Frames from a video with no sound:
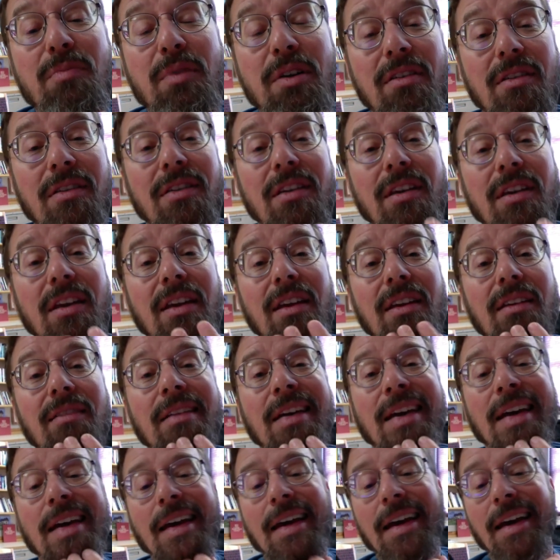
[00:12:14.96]
beard thing,
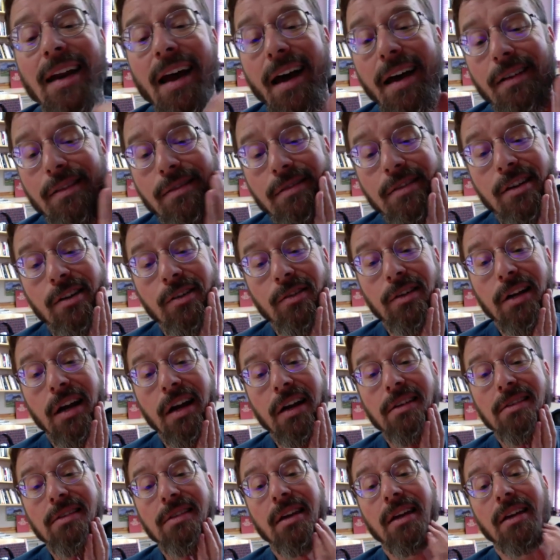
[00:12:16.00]
and I don't know,
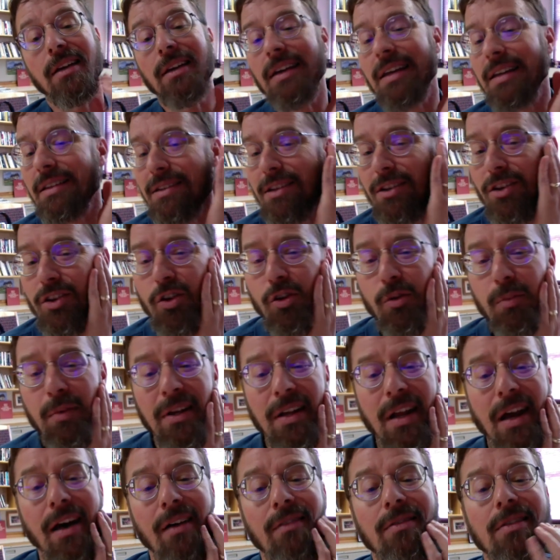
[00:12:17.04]
guys, like it's
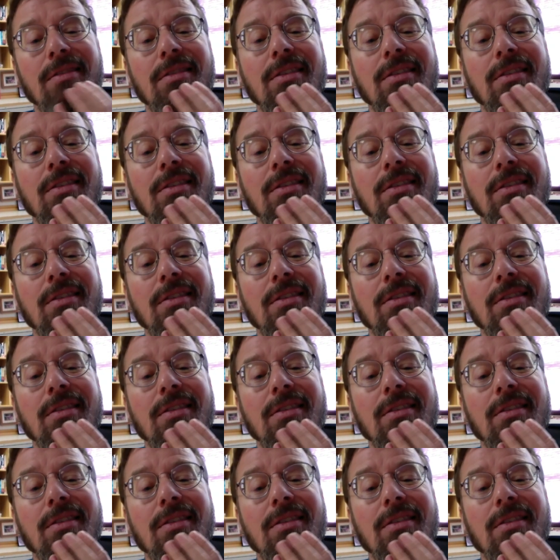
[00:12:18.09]
humid out,